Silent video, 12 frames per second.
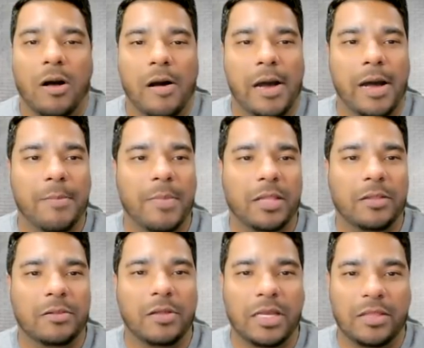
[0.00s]
Um,
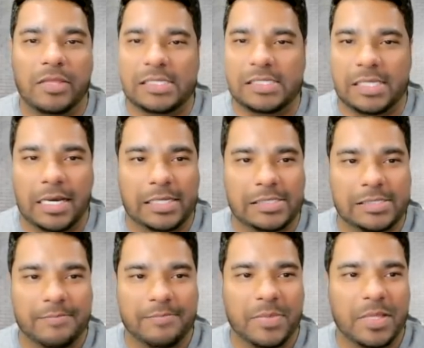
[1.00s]
look at this, guys.
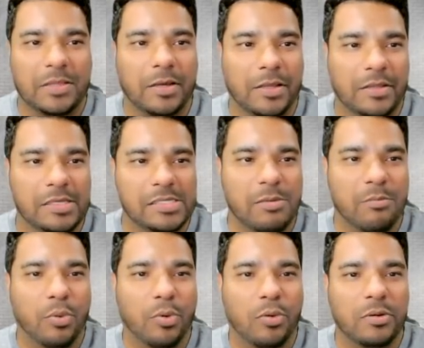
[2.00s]
Look at this.
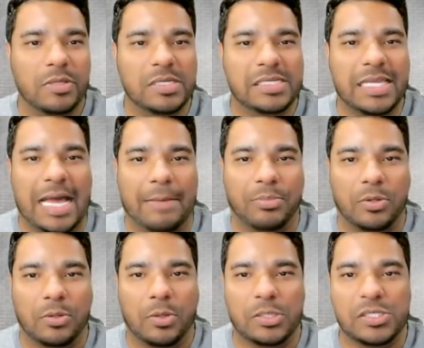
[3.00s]
Borderless Capital
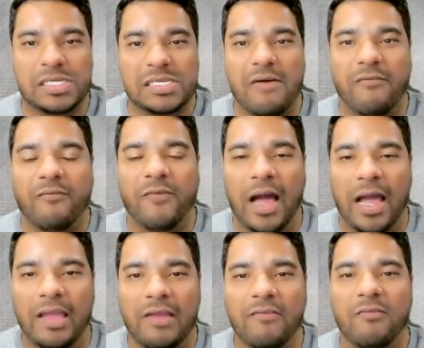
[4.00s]
launches
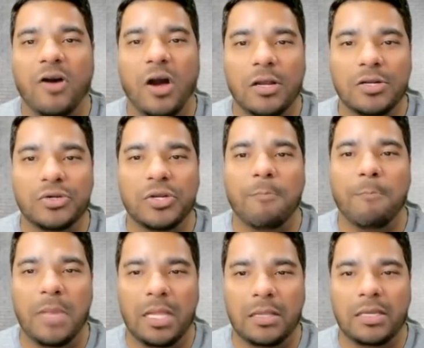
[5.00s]
five hundred
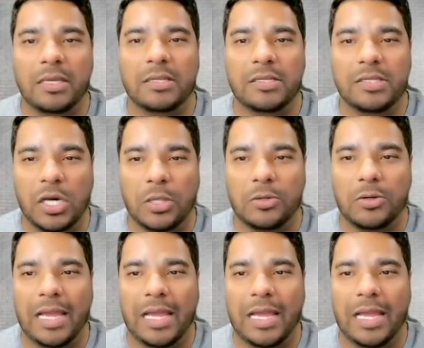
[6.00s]
million dollars